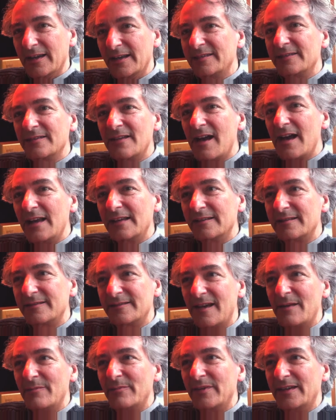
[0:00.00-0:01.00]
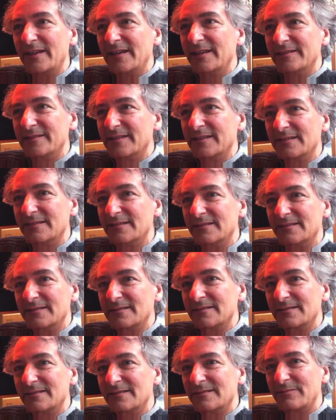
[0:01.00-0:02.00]
It's not, samba isn't
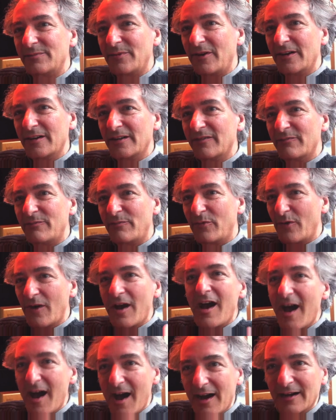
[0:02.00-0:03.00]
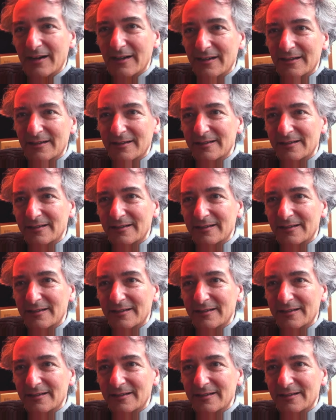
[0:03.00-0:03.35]
part of Prague,